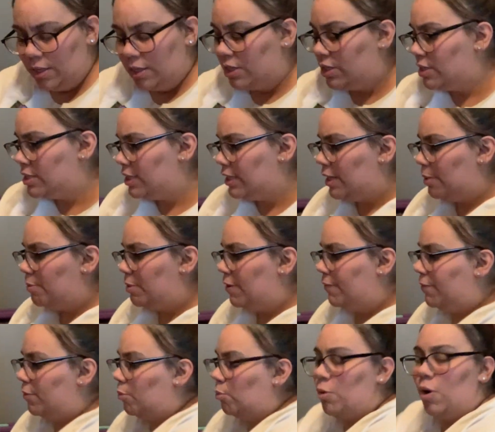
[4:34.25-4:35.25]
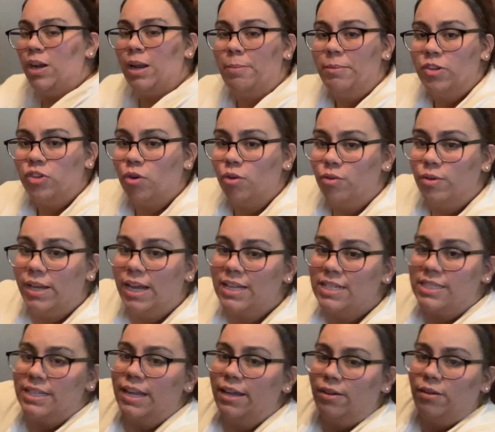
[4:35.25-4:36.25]
Just give me a few. Well, let me show you guys
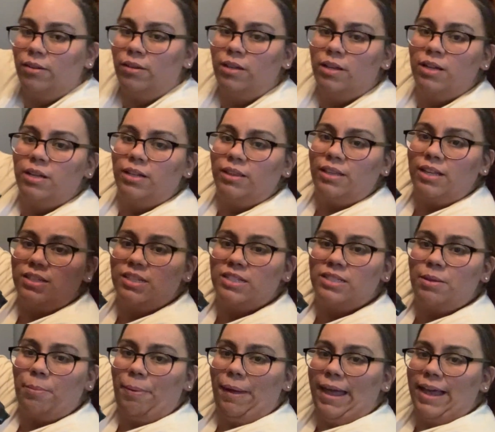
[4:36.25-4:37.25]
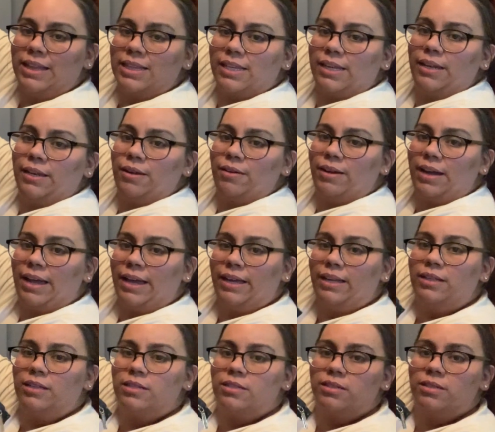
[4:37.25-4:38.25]
now. This is the pants in there,
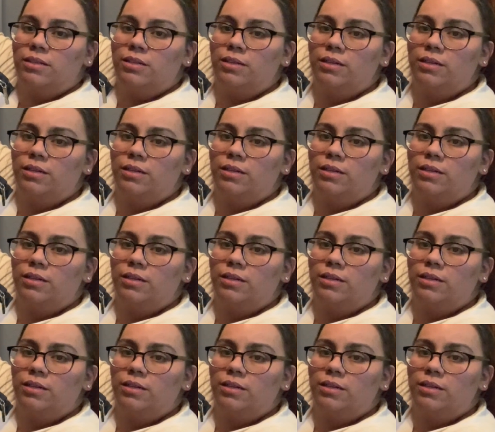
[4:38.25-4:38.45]
guys.